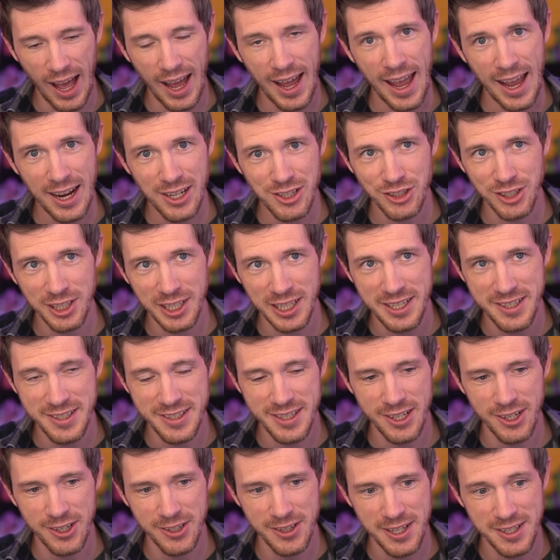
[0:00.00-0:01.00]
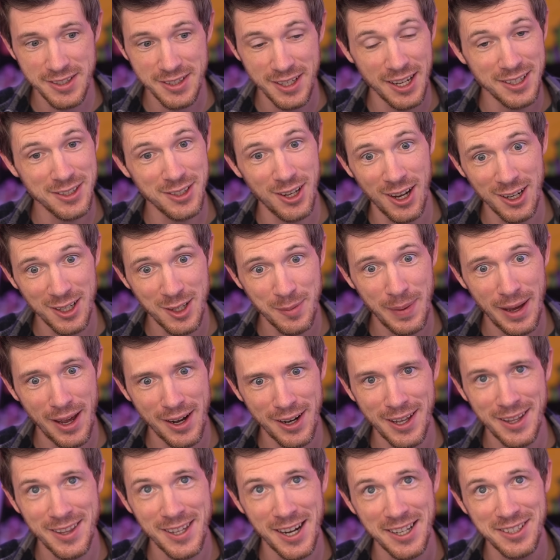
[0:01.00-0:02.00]
I actually considered this, I talked about
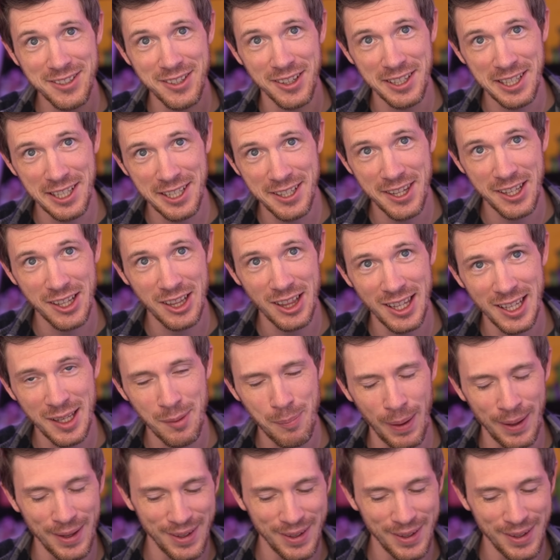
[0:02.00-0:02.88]
it, and then I deleted the clip.